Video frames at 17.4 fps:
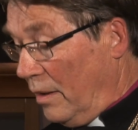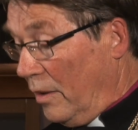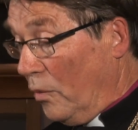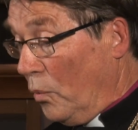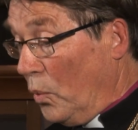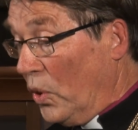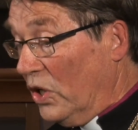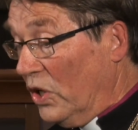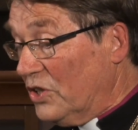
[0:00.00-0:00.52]

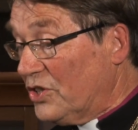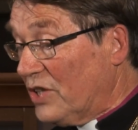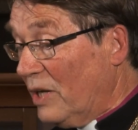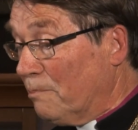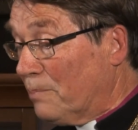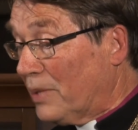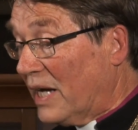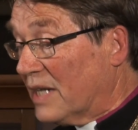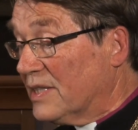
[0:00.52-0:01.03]
Words
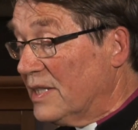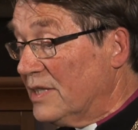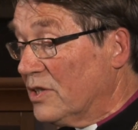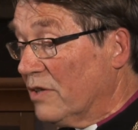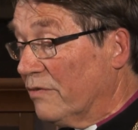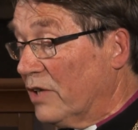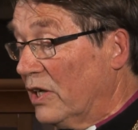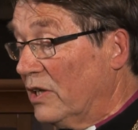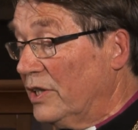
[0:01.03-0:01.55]
and praxis
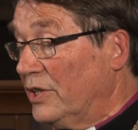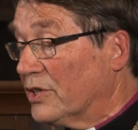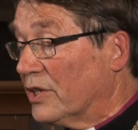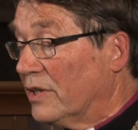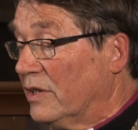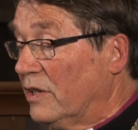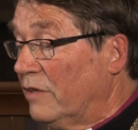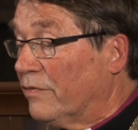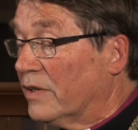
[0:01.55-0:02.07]
of
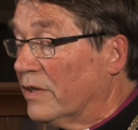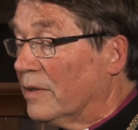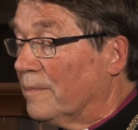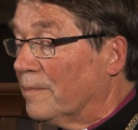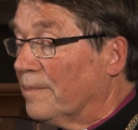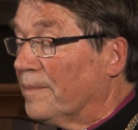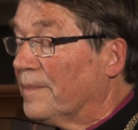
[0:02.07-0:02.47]
religion differ.